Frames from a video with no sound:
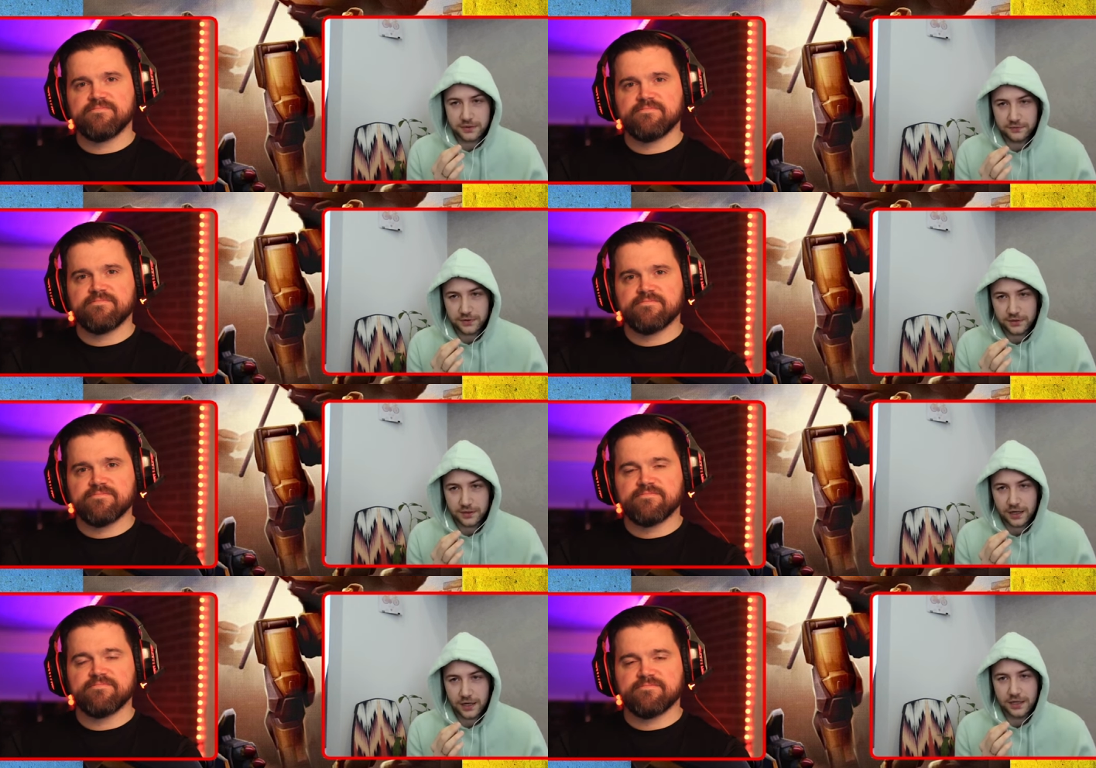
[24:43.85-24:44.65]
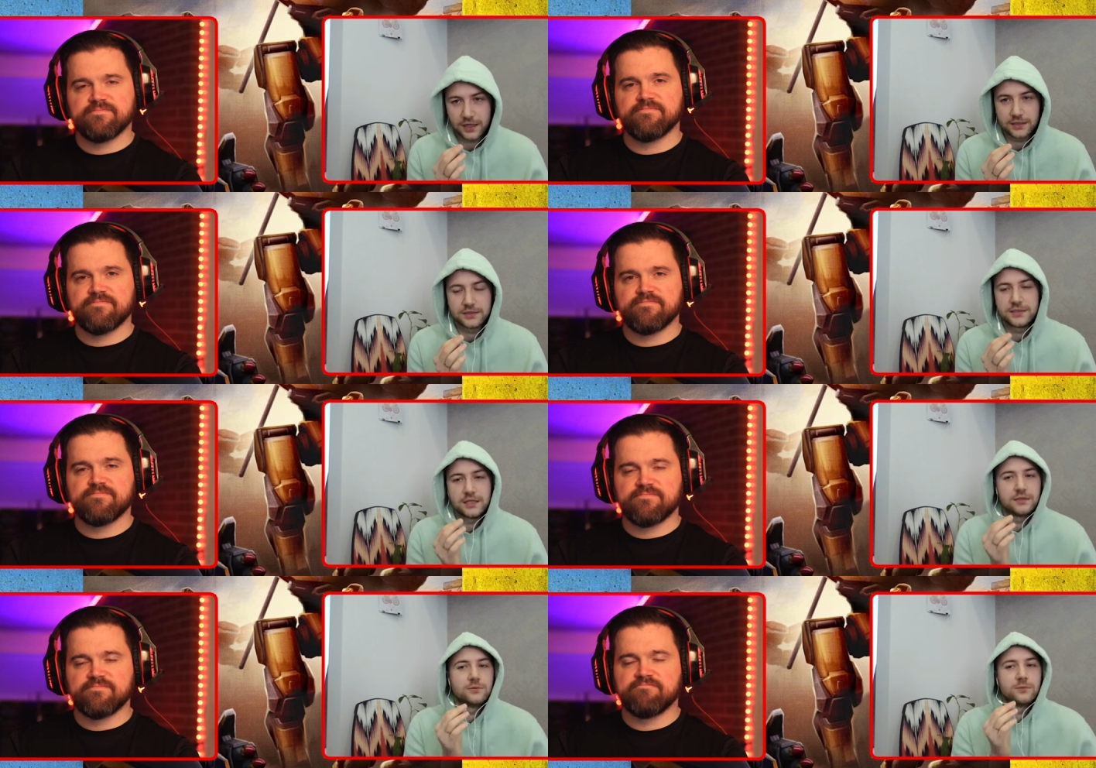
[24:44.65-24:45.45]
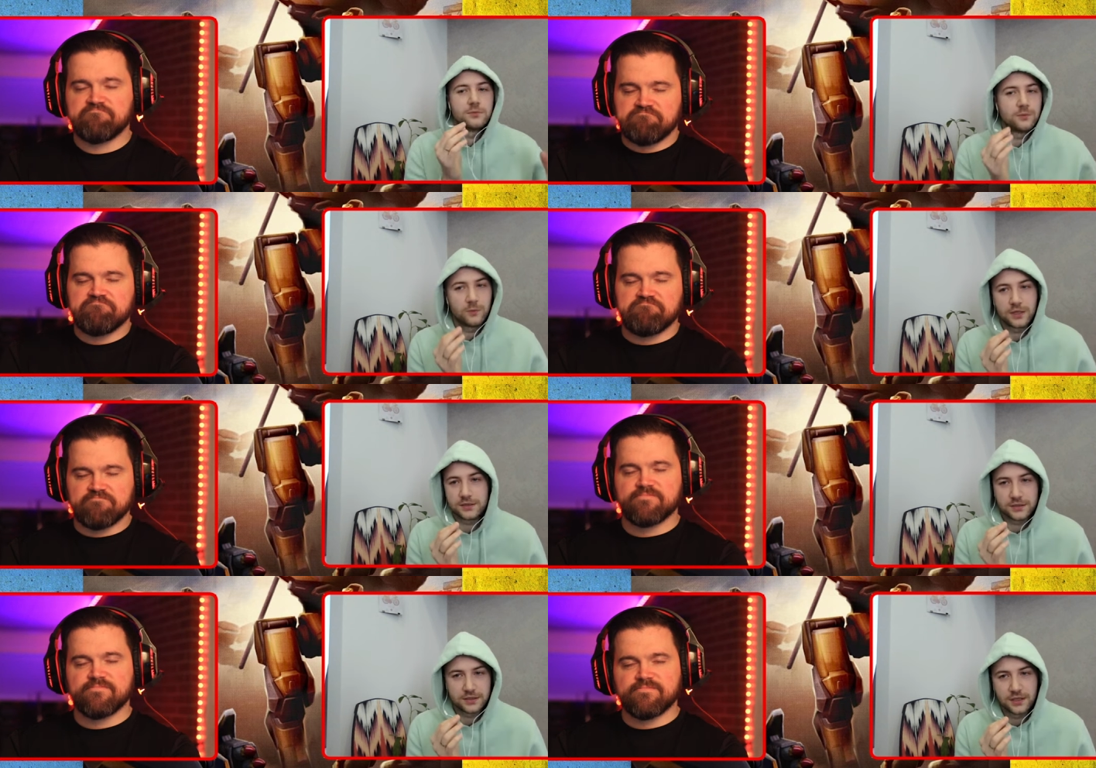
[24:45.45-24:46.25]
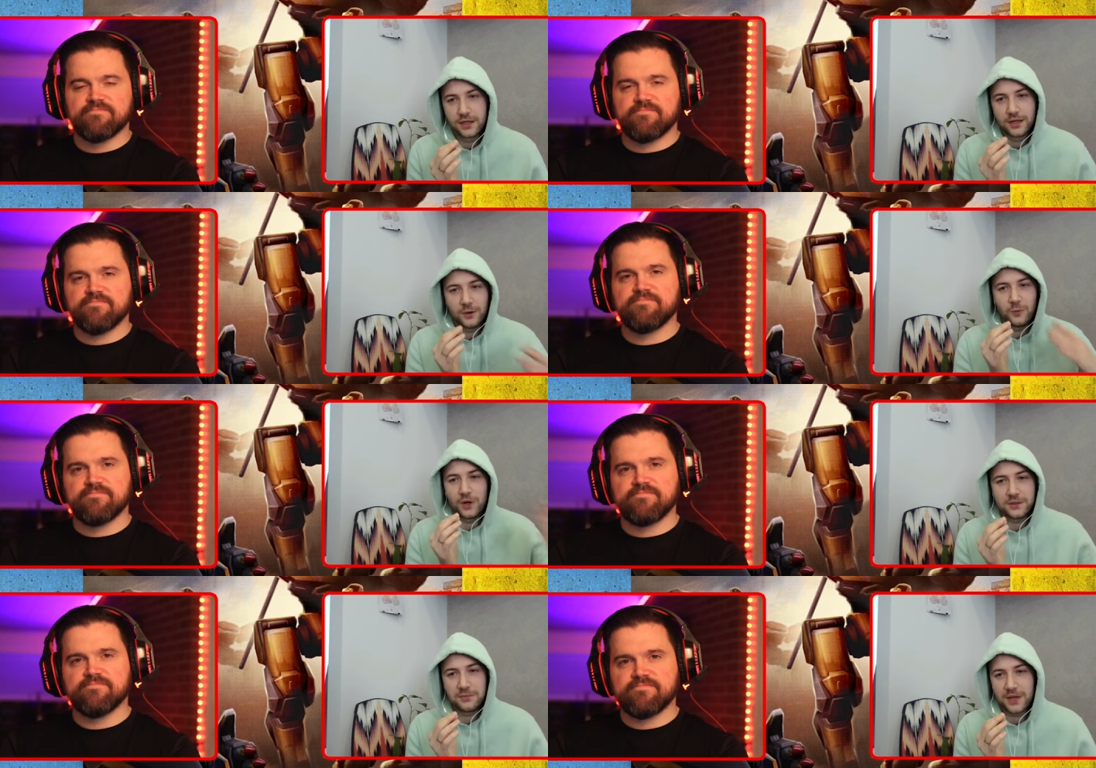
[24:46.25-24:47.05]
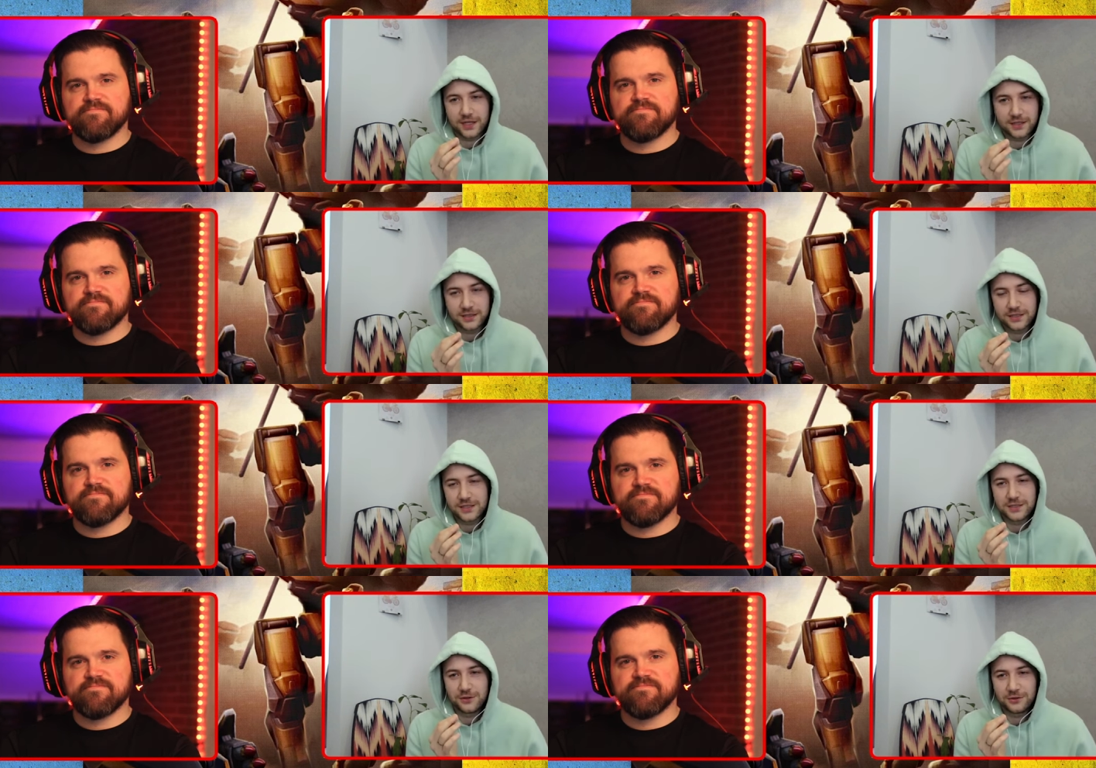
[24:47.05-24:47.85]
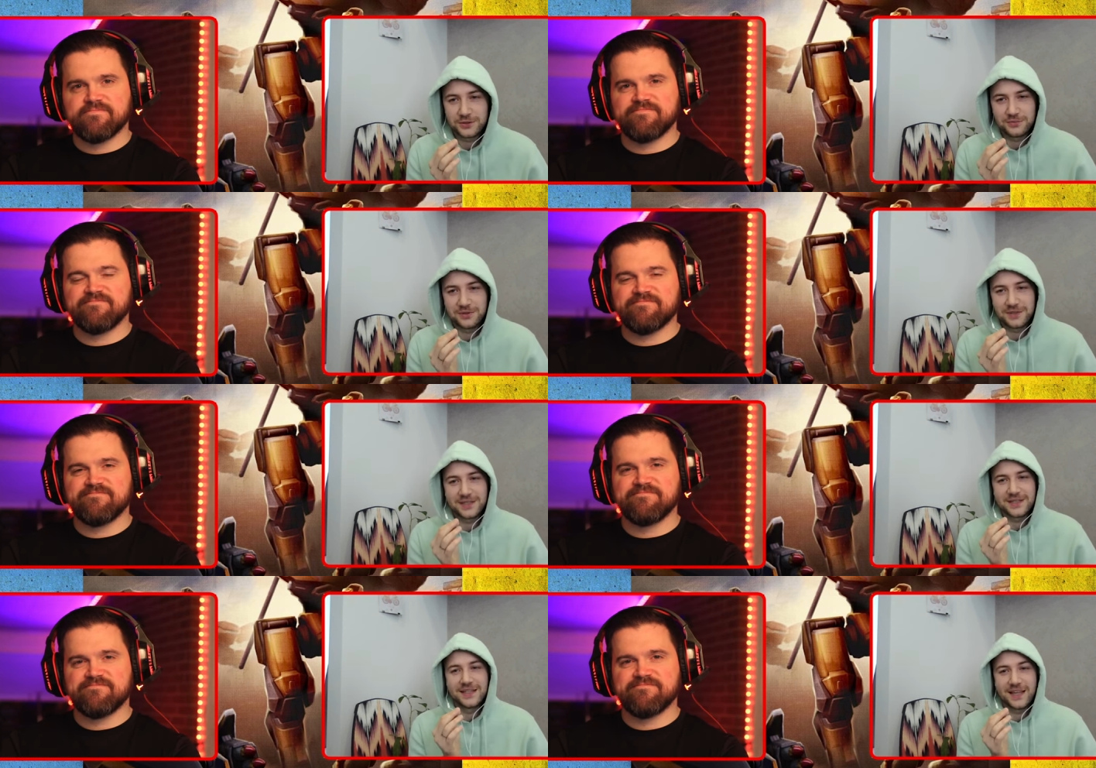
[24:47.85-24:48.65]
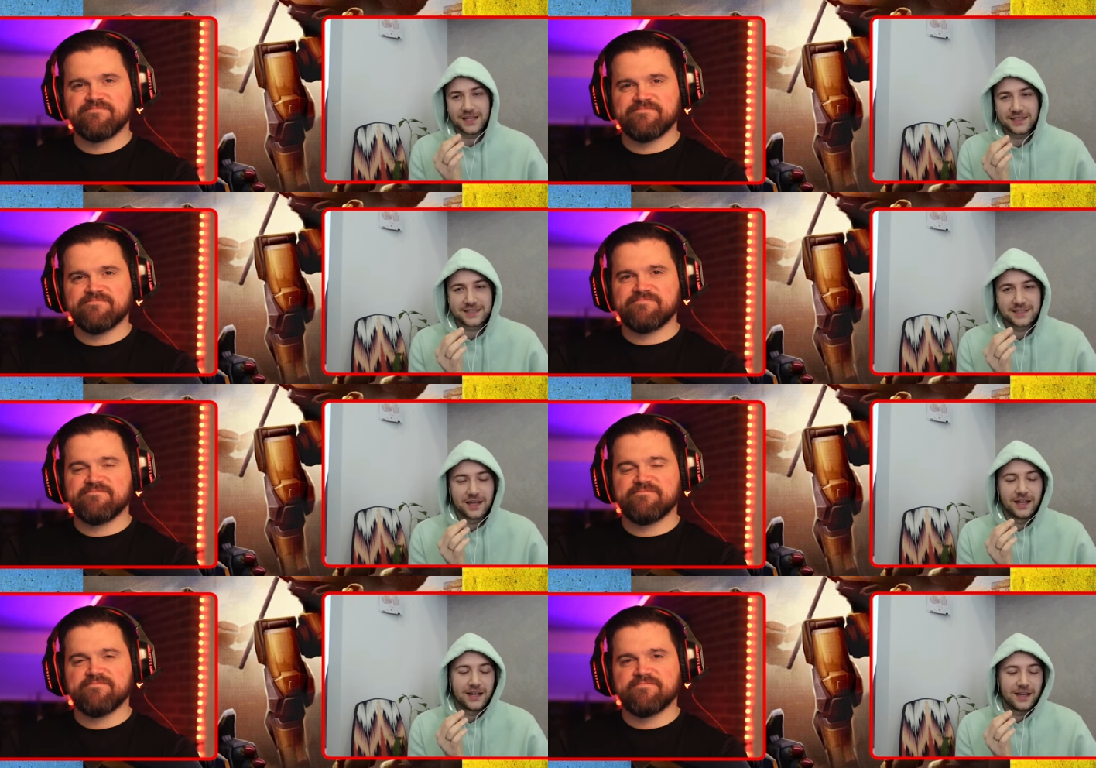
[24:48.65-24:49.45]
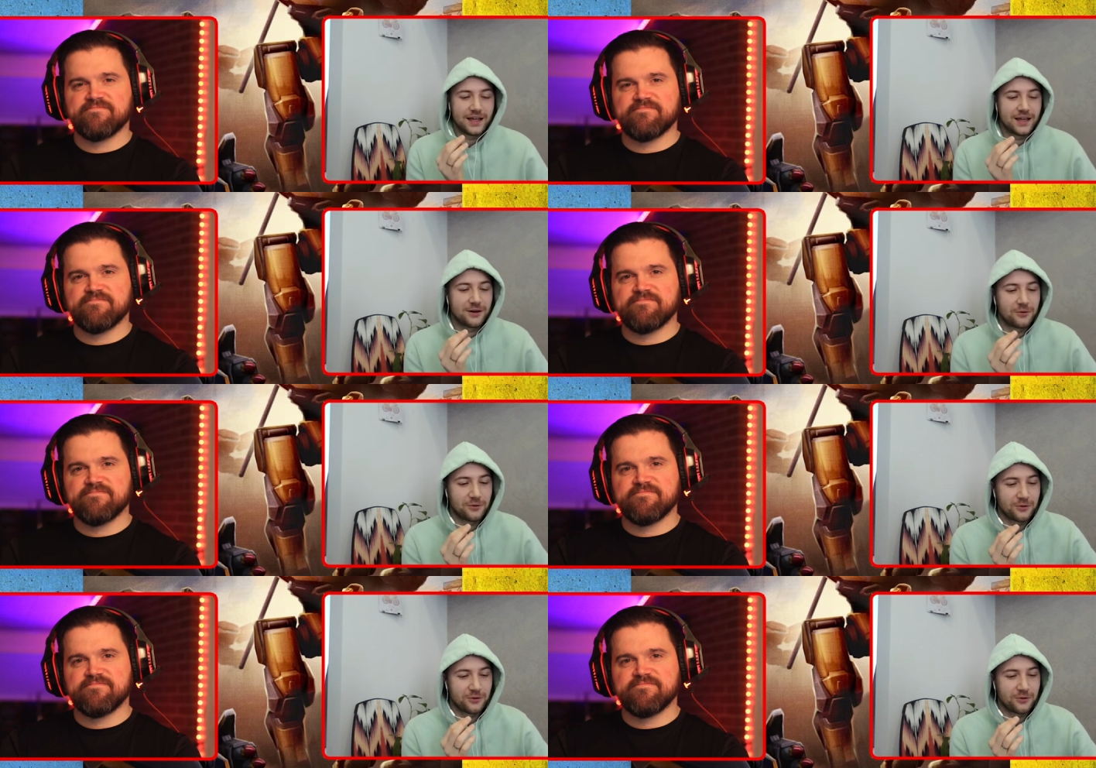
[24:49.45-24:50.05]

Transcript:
Speaker 1: I can't tell what what mech is going to be the next uh, or what the